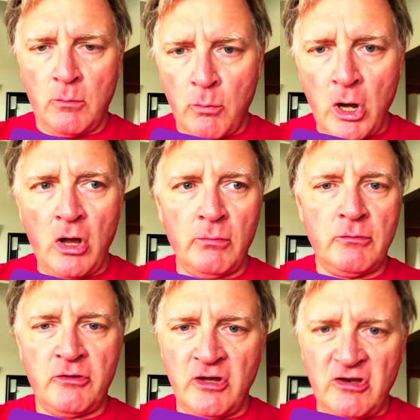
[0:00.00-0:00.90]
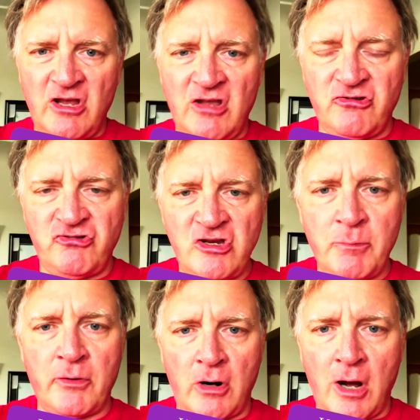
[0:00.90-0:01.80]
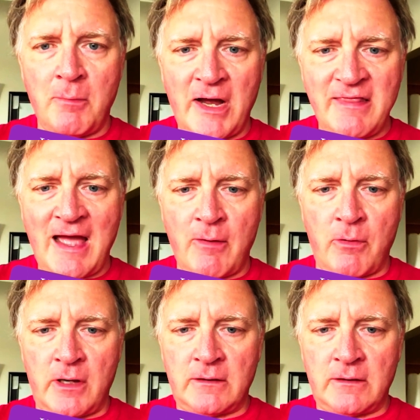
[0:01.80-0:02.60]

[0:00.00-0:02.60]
Well, then it's cheaper. I'll buy that one.